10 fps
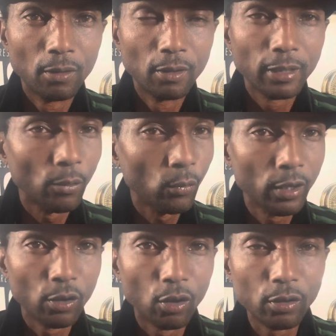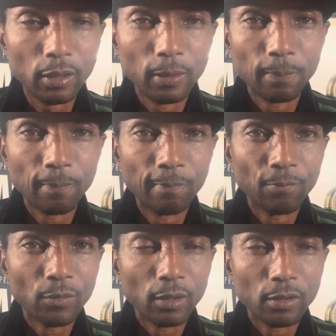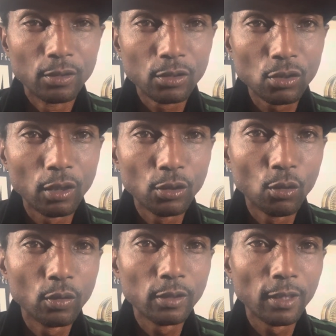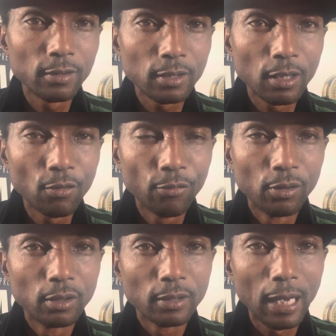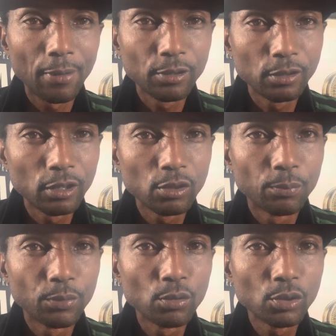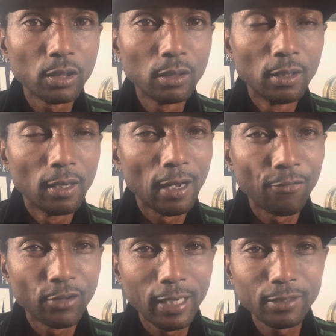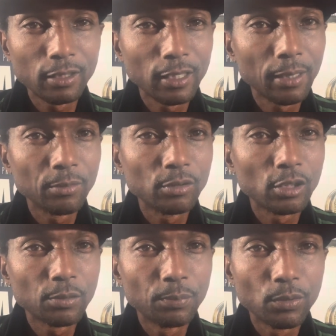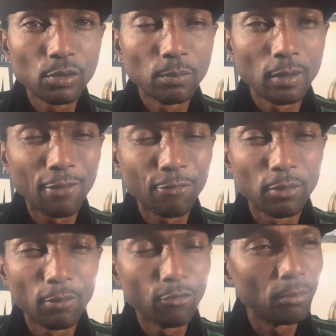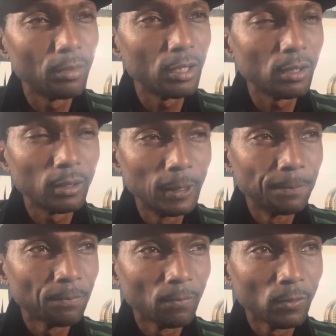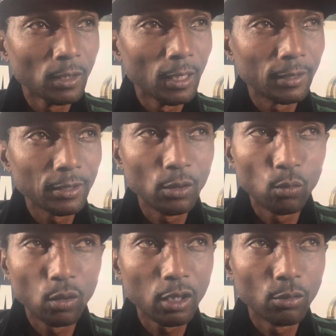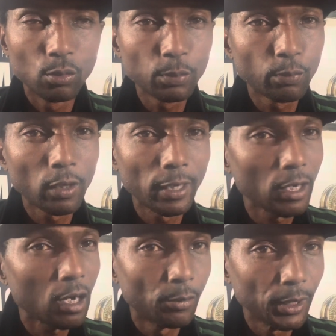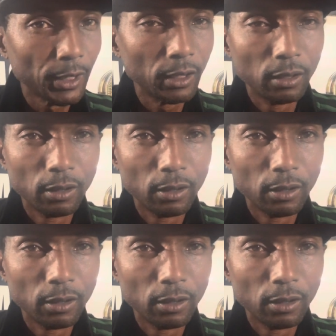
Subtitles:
They went on, started doing it themselves, got with the distribution. I forgot the name of the distribution, but I'm familiar. I think one of them was Priority